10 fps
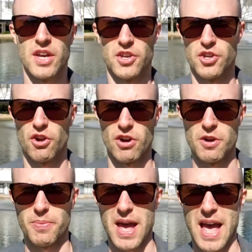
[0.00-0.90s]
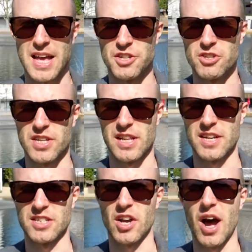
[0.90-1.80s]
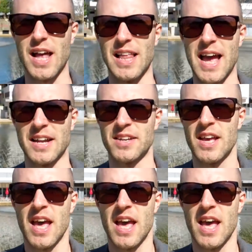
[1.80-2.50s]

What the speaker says: Europe and New Zealand and Thailand,